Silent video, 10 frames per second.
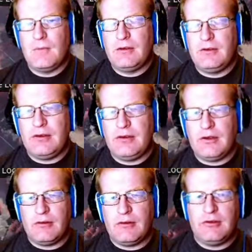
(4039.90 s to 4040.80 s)
di
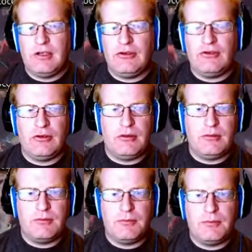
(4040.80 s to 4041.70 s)
uh, digital
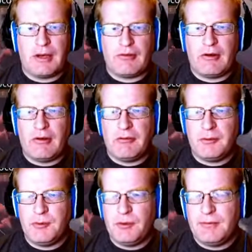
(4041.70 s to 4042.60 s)
background
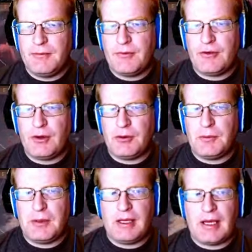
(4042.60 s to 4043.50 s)
removal. So
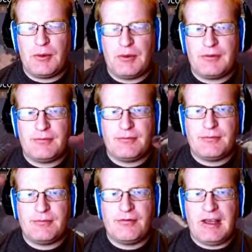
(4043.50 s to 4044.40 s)
depending on how it
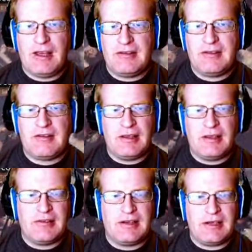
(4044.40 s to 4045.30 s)
phases
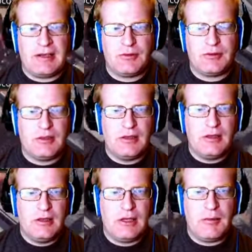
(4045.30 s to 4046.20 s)
things in and out,
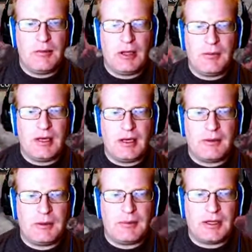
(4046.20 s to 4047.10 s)
it may or may
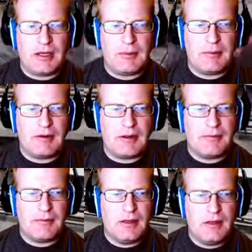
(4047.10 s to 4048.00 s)
not be picking up everything.
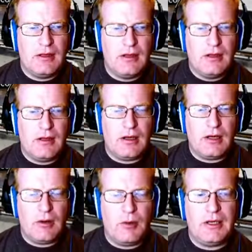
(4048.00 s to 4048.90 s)

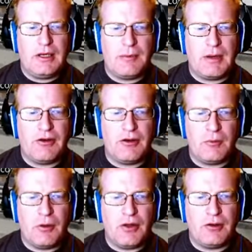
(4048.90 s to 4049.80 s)
Uh, oh, we need to come back here to the
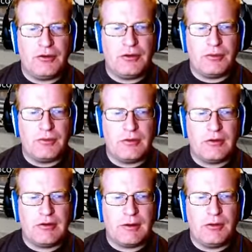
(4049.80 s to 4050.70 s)
mall too to
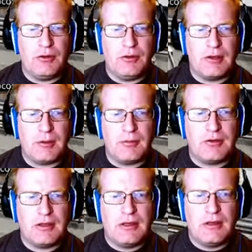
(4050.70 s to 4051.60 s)
set up the nuke knobs.
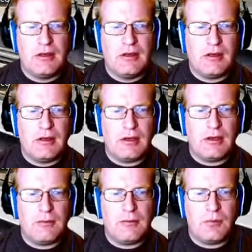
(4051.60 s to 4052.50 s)

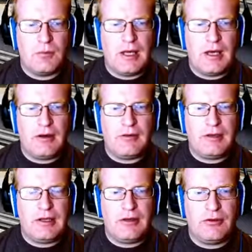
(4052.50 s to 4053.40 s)
Um, we have
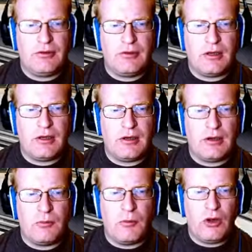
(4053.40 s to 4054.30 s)
here uh,
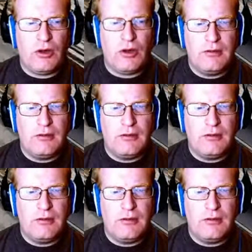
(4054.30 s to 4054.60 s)
our mall